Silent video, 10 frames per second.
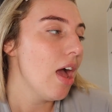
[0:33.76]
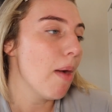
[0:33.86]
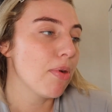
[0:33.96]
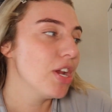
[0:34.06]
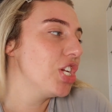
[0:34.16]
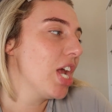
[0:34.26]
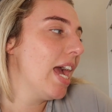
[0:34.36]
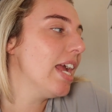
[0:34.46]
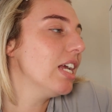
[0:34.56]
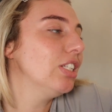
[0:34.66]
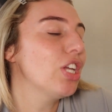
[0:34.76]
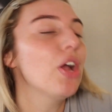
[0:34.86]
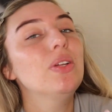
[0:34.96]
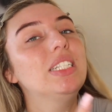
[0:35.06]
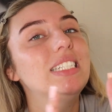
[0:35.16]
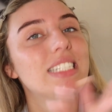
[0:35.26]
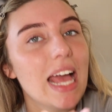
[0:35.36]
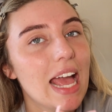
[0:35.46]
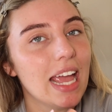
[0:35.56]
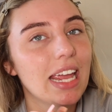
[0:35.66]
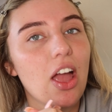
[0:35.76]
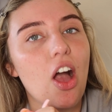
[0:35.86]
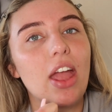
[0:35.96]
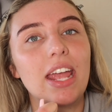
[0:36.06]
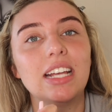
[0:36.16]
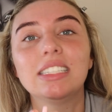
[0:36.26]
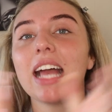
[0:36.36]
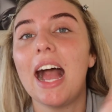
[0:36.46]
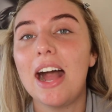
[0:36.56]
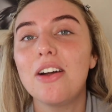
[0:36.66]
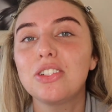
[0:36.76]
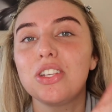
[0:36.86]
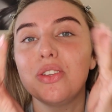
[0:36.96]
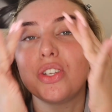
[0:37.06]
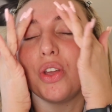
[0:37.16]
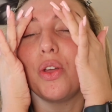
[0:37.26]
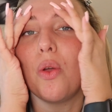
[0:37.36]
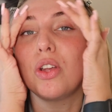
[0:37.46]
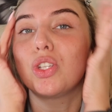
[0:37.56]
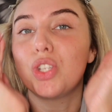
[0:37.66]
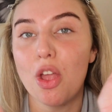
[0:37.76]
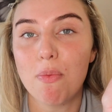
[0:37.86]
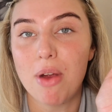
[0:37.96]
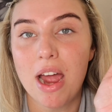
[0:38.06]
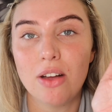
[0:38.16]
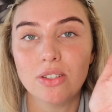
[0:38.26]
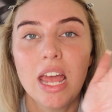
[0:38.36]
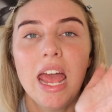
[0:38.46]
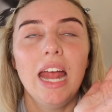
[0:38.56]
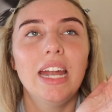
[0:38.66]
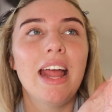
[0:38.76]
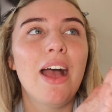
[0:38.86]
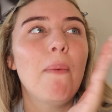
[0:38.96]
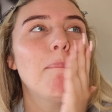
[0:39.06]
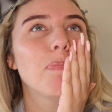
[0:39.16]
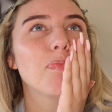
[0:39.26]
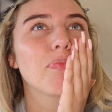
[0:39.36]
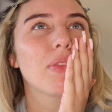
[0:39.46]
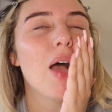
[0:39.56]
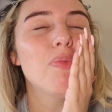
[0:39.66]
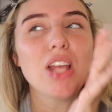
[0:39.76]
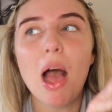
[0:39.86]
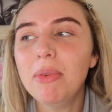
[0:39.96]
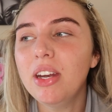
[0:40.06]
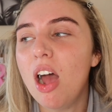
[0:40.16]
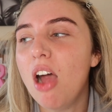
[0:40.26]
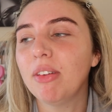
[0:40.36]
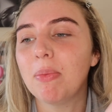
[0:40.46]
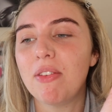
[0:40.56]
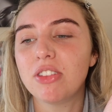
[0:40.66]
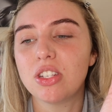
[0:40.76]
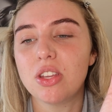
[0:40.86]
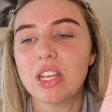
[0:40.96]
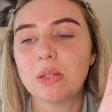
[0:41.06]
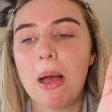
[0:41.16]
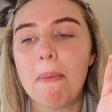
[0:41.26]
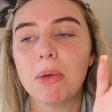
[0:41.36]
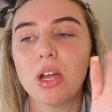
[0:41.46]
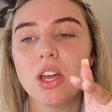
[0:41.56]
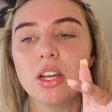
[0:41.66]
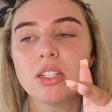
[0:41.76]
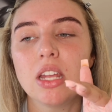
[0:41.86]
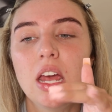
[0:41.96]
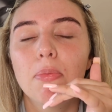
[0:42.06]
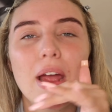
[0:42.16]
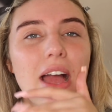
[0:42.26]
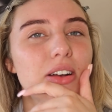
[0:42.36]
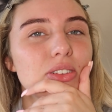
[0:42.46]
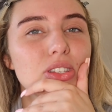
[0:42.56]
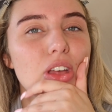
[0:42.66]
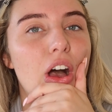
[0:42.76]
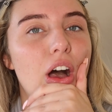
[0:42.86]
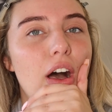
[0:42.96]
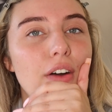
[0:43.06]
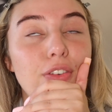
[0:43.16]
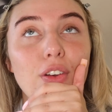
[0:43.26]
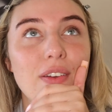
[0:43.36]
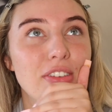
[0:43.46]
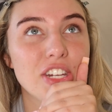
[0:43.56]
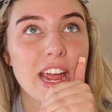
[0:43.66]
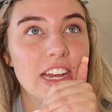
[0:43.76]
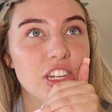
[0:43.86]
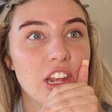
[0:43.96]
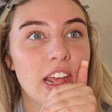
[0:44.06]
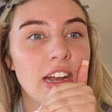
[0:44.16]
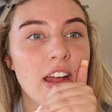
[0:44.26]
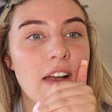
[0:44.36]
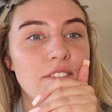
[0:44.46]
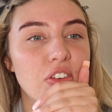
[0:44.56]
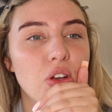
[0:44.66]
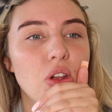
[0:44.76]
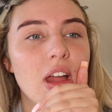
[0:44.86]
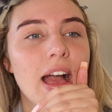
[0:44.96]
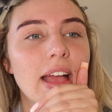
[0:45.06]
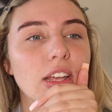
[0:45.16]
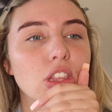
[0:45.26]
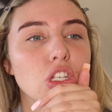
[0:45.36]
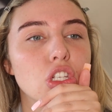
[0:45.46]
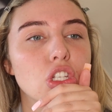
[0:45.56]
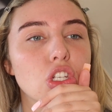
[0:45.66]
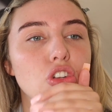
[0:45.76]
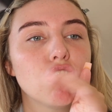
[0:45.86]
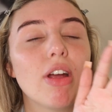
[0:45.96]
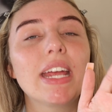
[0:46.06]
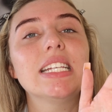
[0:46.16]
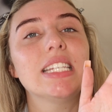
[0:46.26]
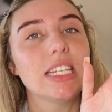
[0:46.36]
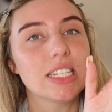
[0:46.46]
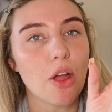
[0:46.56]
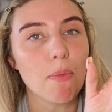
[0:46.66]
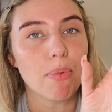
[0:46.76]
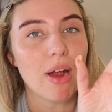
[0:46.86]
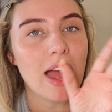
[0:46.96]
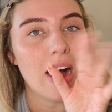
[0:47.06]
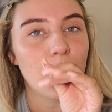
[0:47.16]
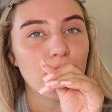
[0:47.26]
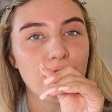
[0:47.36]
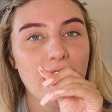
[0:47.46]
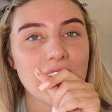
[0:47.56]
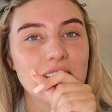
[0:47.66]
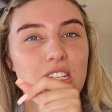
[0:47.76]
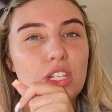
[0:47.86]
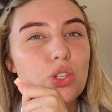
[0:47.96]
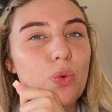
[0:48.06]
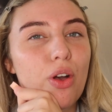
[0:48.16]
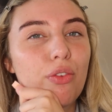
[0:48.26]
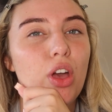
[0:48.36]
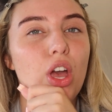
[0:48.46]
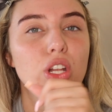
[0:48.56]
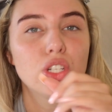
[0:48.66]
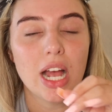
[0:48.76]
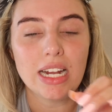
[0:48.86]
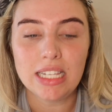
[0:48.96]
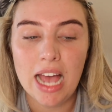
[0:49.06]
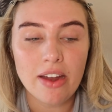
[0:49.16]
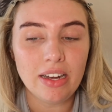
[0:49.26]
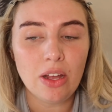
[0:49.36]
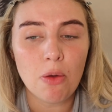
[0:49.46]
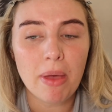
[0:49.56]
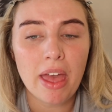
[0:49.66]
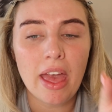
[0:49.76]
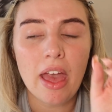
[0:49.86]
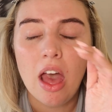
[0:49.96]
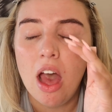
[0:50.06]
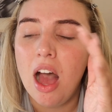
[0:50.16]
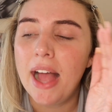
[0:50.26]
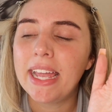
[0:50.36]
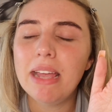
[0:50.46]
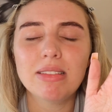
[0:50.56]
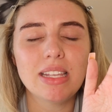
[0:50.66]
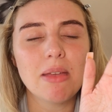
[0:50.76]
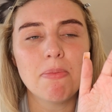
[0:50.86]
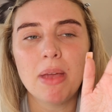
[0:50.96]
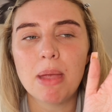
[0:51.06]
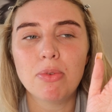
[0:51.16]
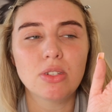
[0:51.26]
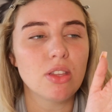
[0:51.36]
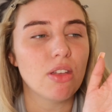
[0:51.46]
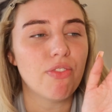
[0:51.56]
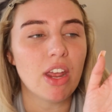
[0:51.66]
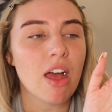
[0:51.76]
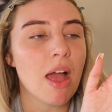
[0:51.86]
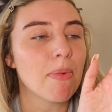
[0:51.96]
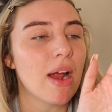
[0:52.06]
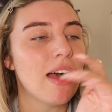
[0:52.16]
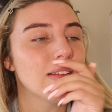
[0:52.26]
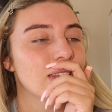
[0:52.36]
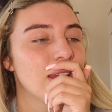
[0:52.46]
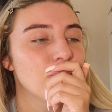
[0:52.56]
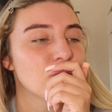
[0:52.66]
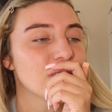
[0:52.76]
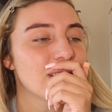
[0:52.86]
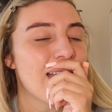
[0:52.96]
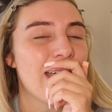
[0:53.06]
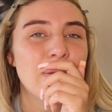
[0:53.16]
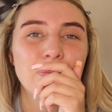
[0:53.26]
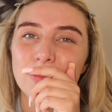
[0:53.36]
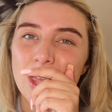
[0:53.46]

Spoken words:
appreciate. So today is how to do soap brows. Now I was umming and ahhing whether to do this one because brows are forever changing. I feel like this crazy soap brow phase has sort of died down a little bit. I keep seeing people do the thin eyebrows and I'm just like,